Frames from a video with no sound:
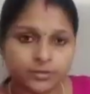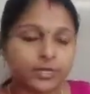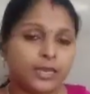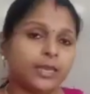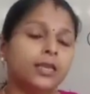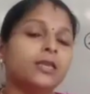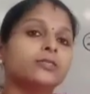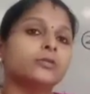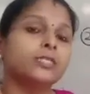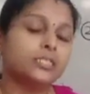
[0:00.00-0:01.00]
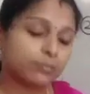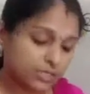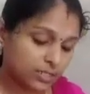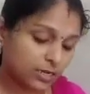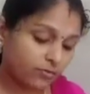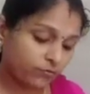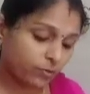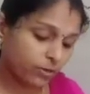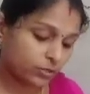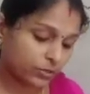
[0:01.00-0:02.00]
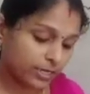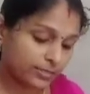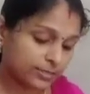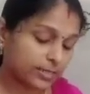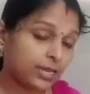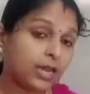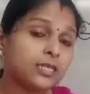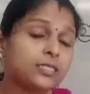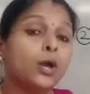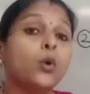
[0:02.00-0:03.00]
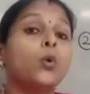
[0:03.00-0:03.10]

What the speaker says: Okay, so this much enough for today's class.